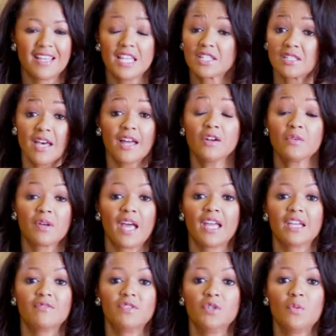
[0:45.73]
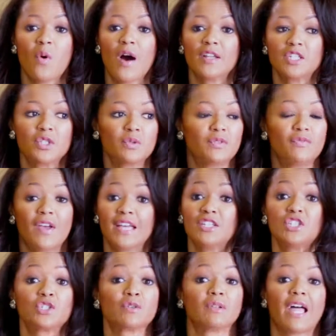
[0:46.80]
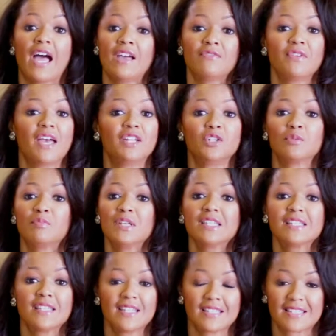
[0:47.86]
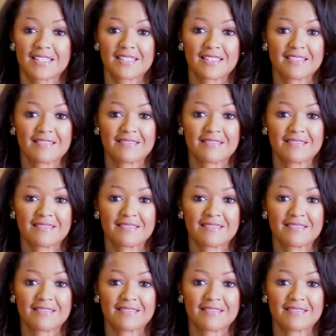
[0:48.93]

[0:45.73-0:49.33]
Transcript: It's not okay if you want to advance your life and your business.